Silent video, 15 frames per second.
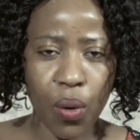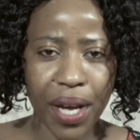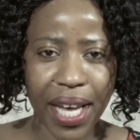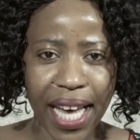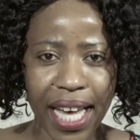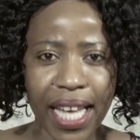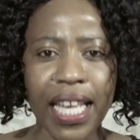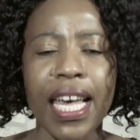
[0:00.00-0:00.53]

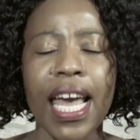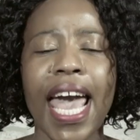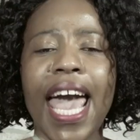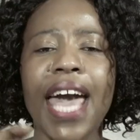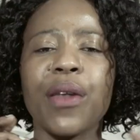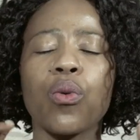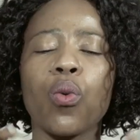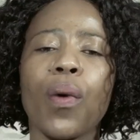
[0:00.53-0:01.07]
Okay,
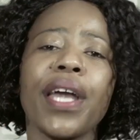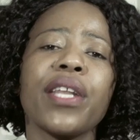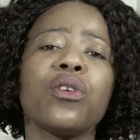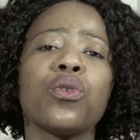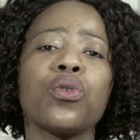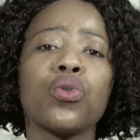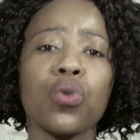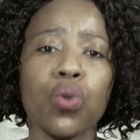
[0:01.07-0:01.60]
and when
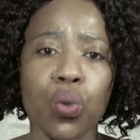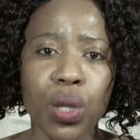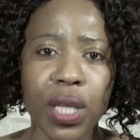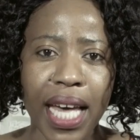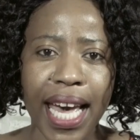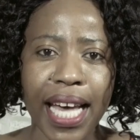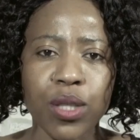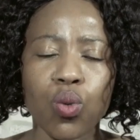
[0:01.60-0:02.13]
you do
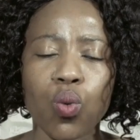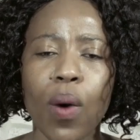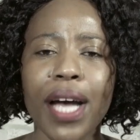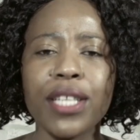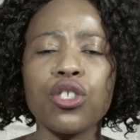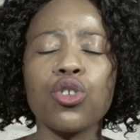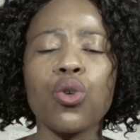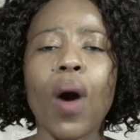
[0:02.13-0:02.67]
that,
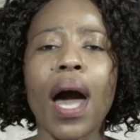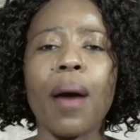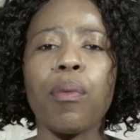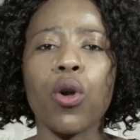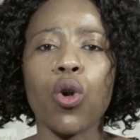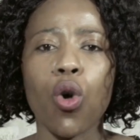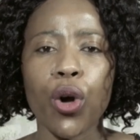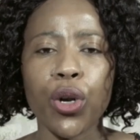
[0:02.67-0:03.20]
once you
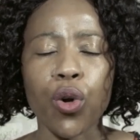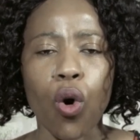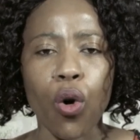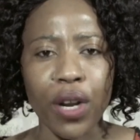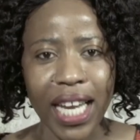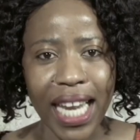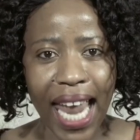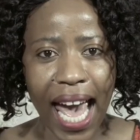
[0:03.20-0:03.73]
upload
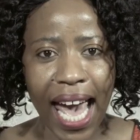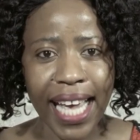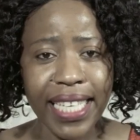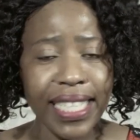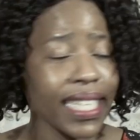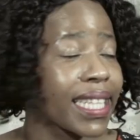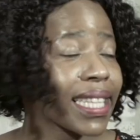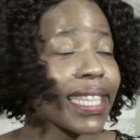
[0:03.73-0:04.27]

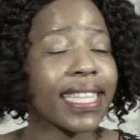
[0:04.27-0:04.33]
online,